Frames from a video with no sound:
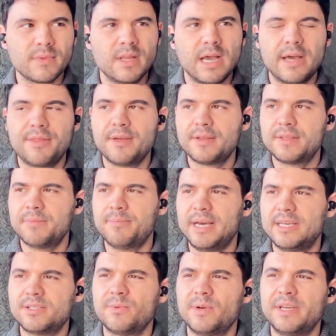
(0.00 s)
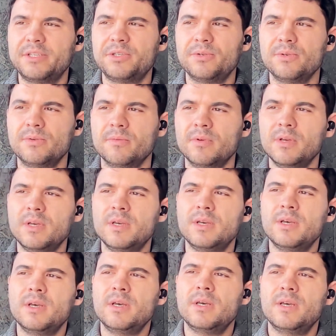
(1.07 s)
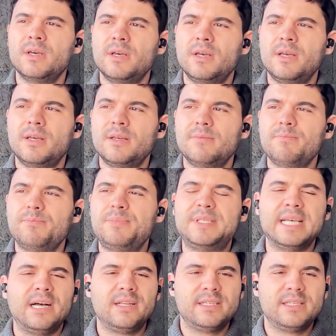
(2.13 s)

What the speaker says: I think the best way to sell